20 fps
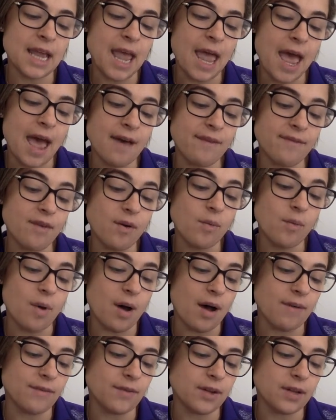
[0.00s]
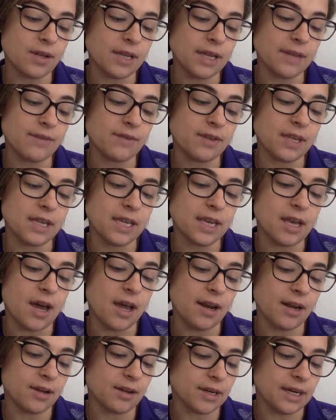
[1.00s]
half a waffle if he got
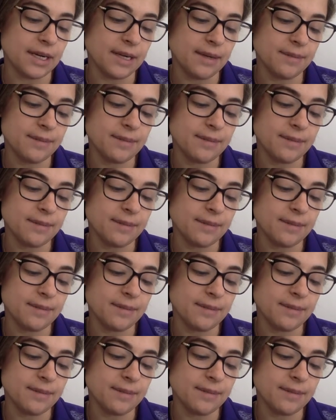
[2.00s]
hungry.